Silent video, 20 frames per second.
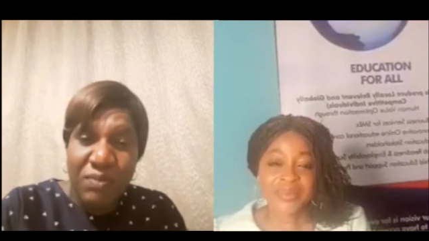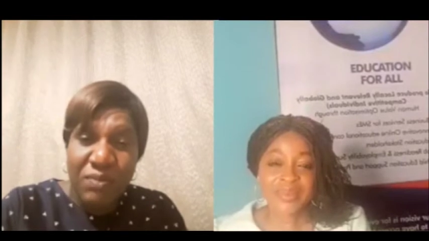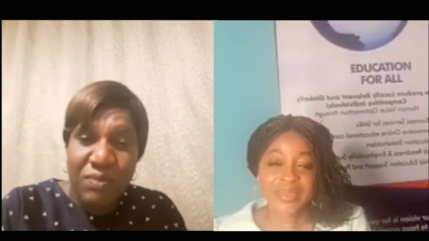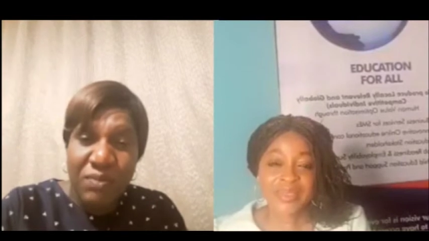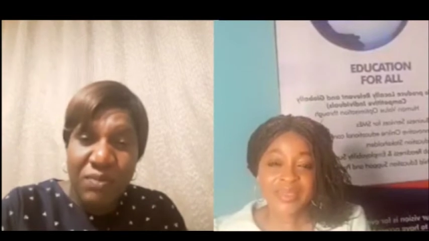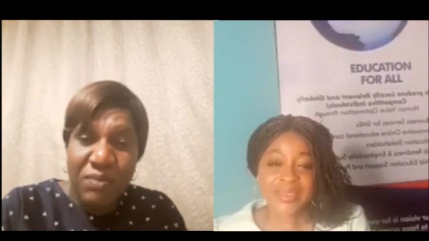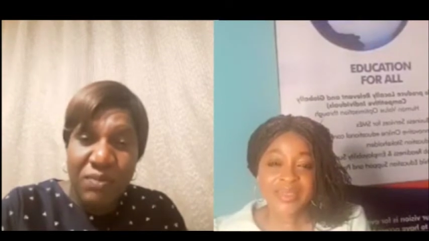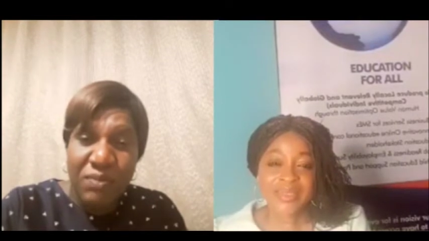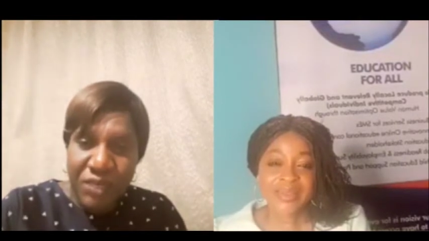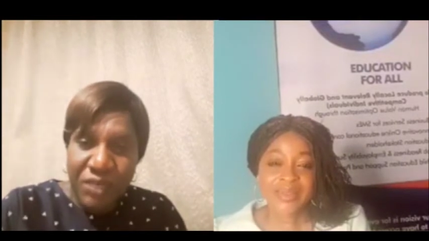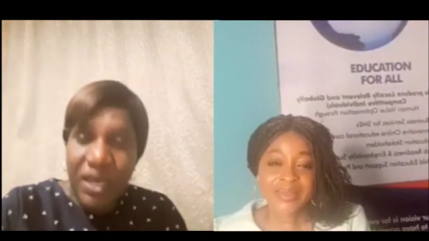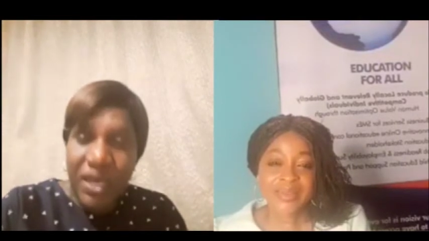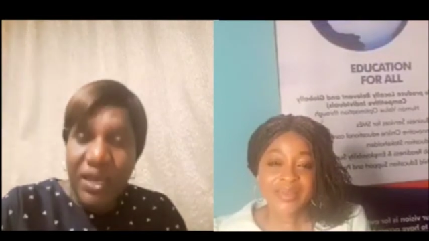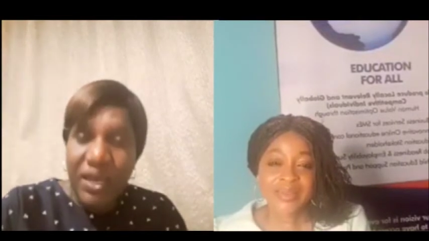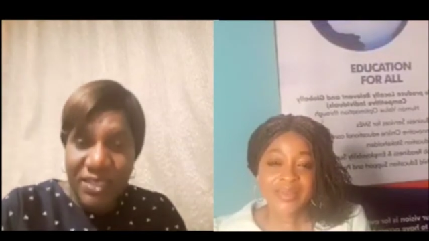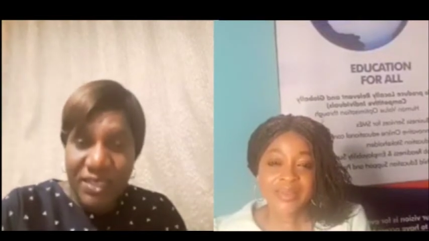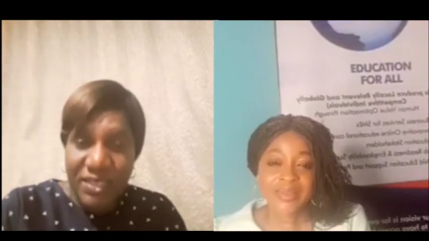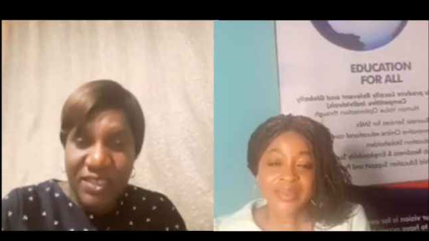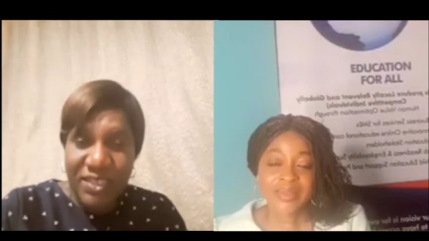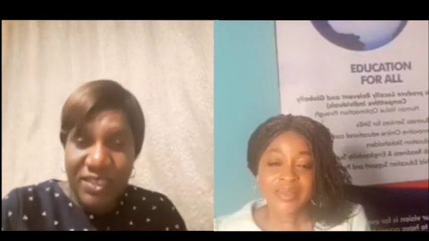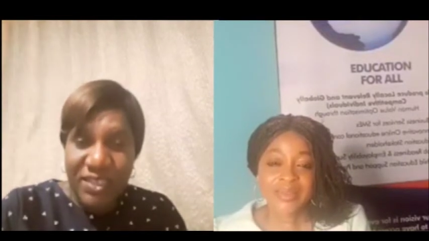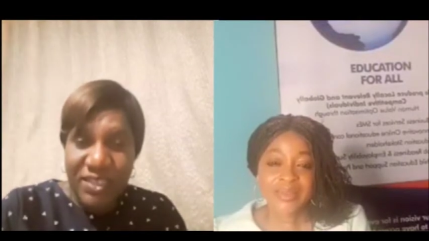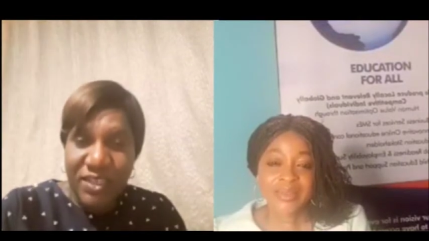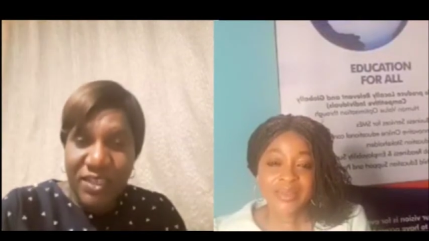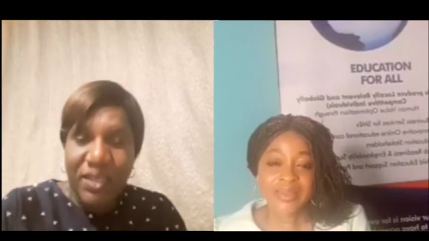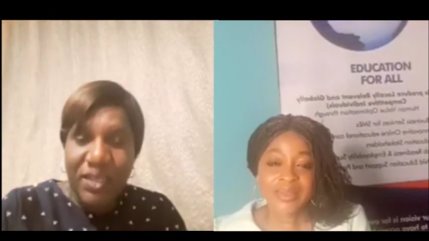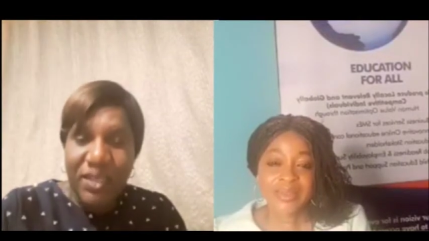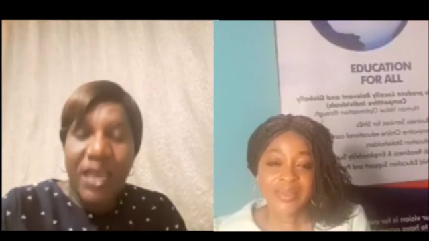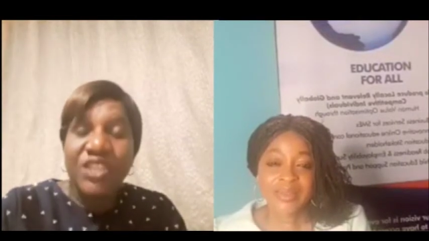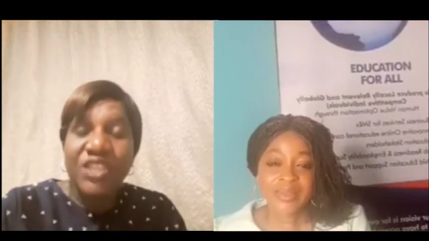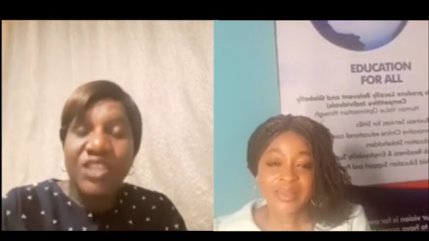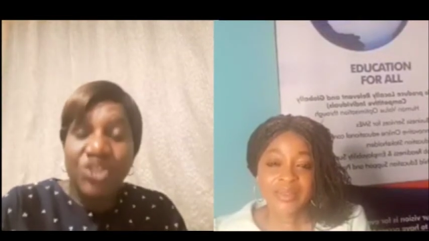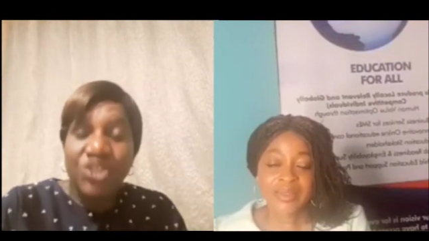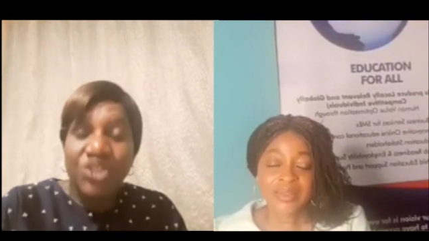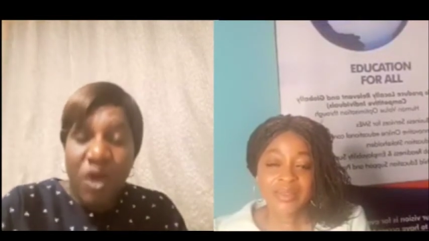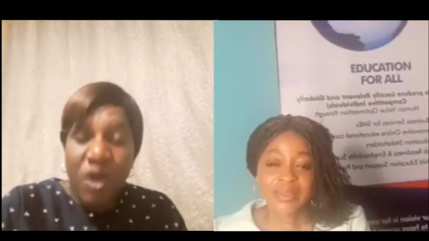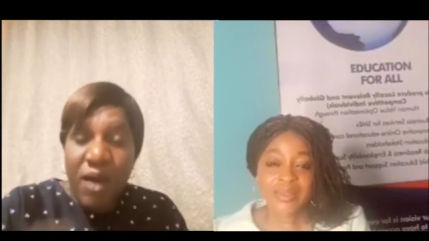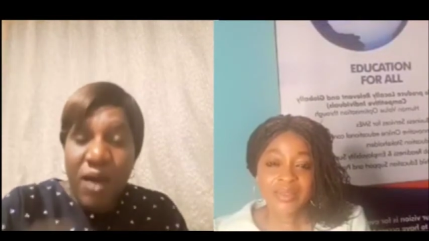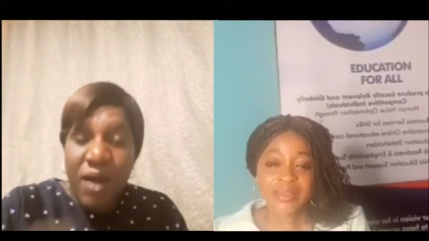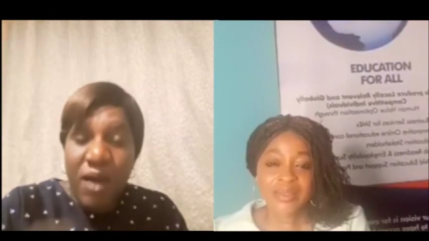
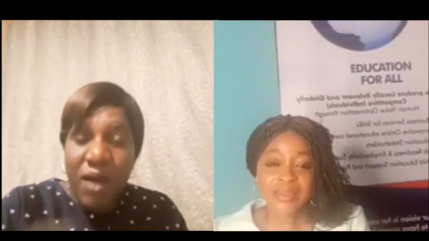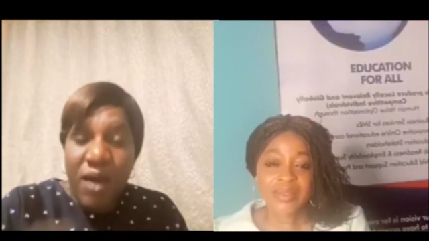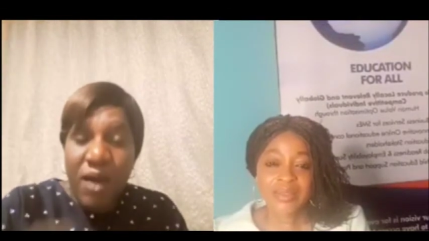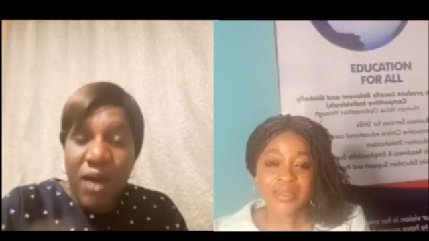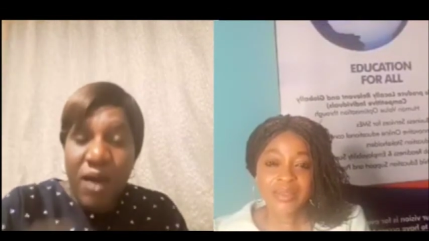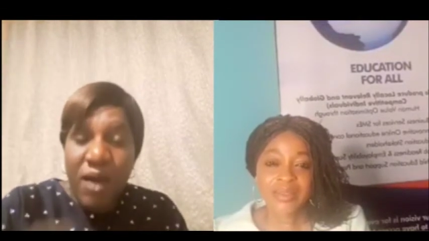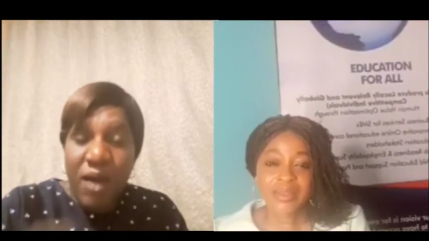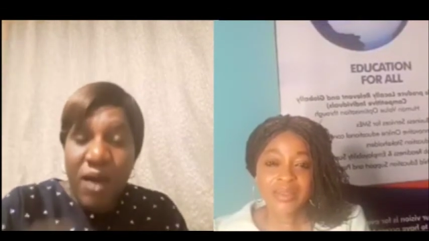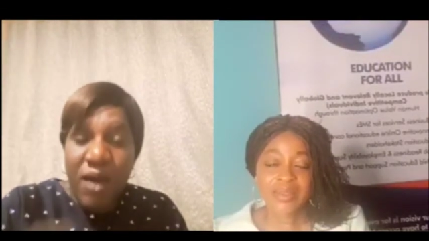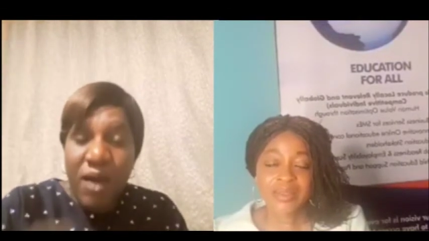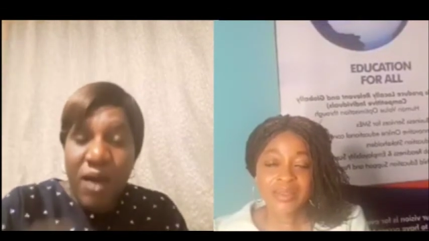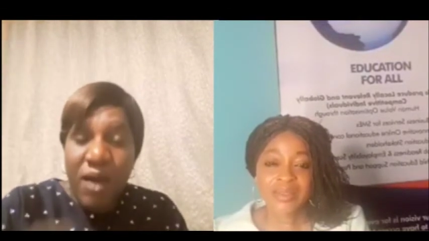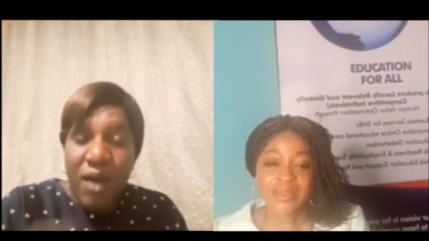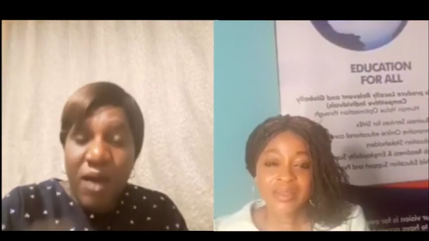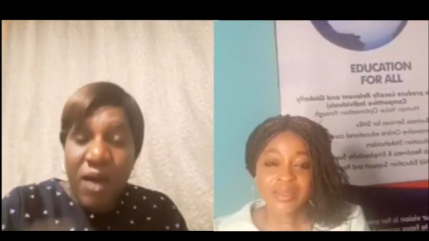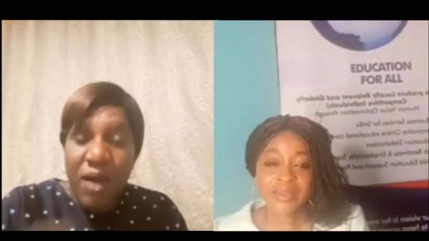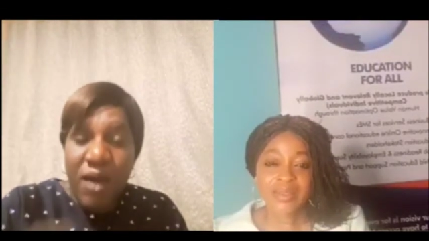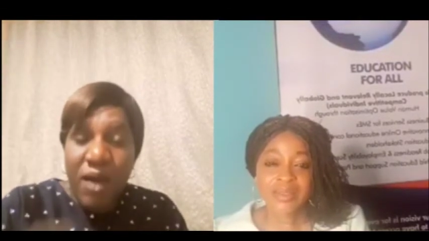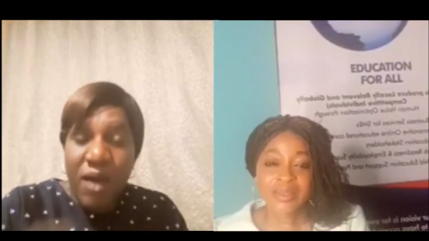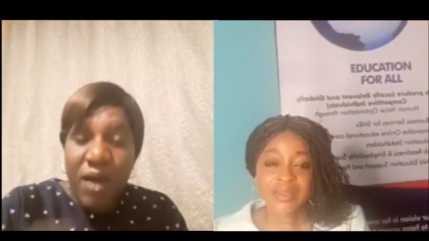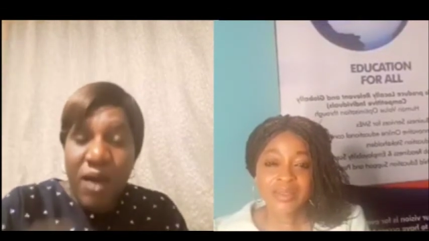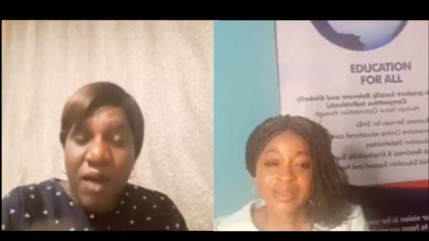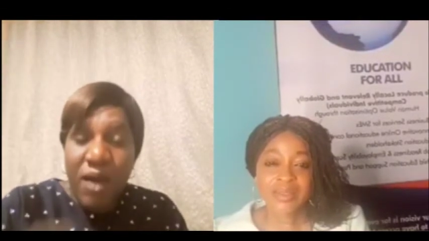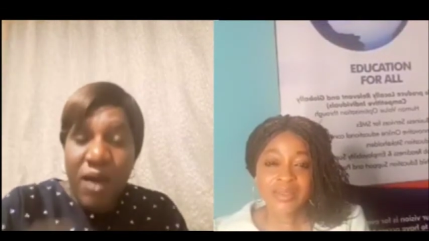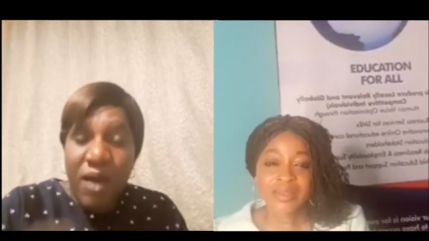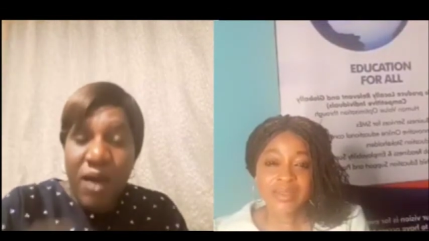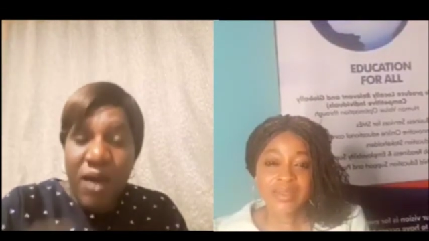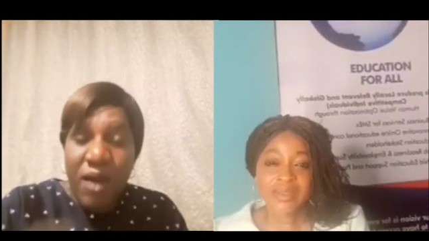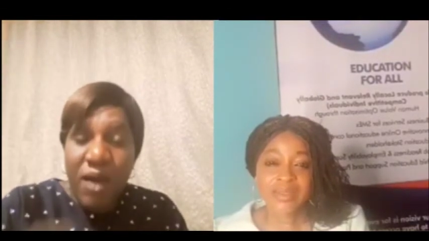Nobody speaks.